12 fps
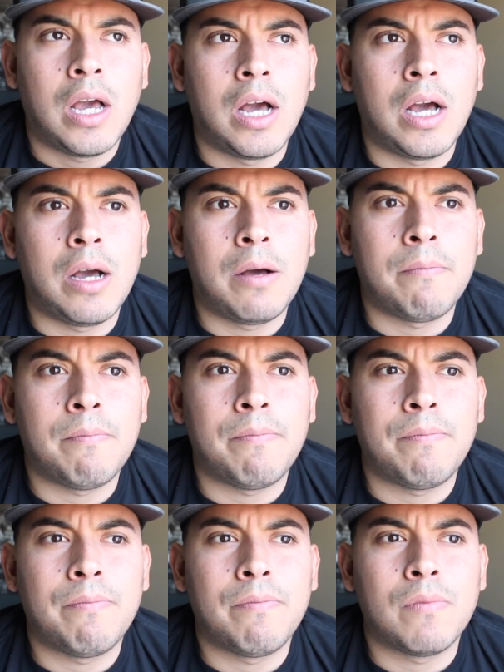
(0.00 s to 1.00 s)

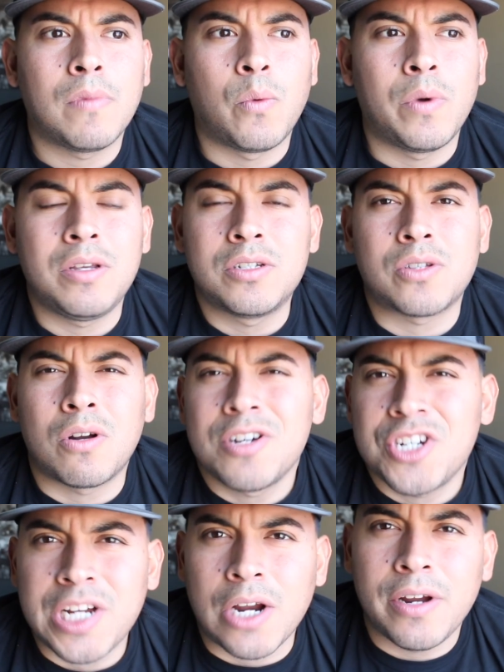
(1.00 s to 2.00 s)
Um, when you
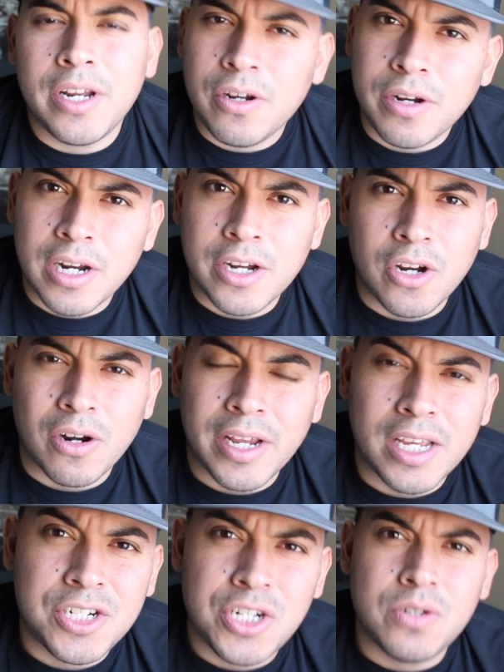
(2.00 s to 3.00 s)
start sharing your, your
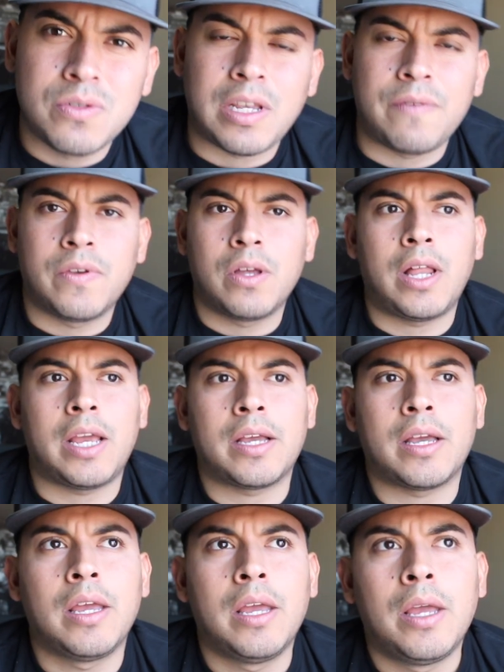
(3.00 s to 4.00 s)
issues, I feel like